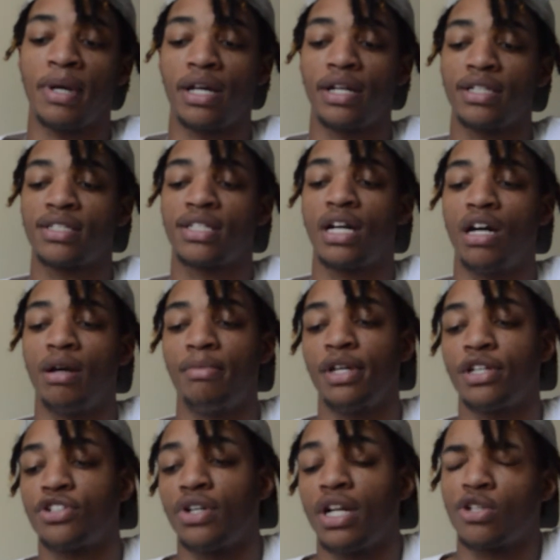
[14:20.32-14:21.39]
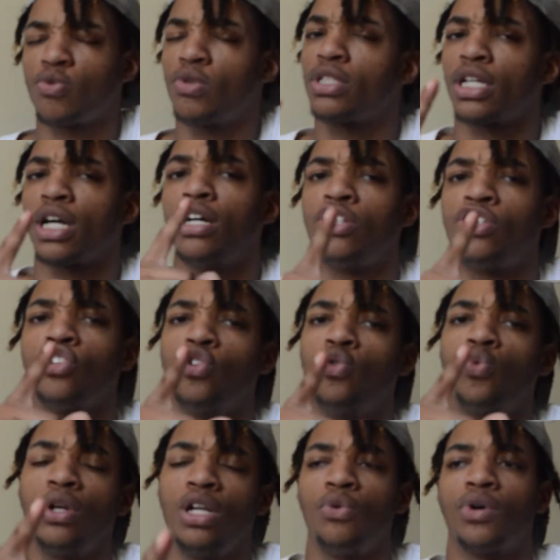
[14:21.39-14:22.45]
by this time next year. That's one thing I
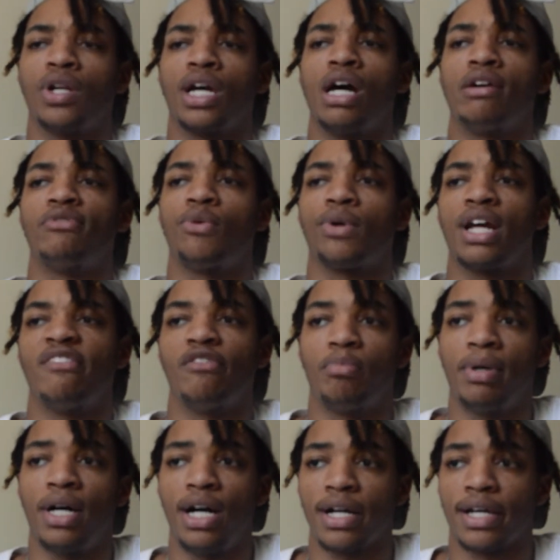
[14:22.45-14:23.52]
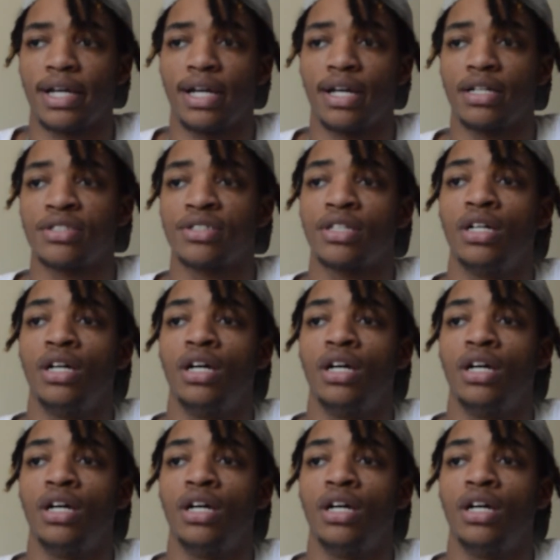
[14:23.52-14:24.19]
do really want to have. I want to have a podcast.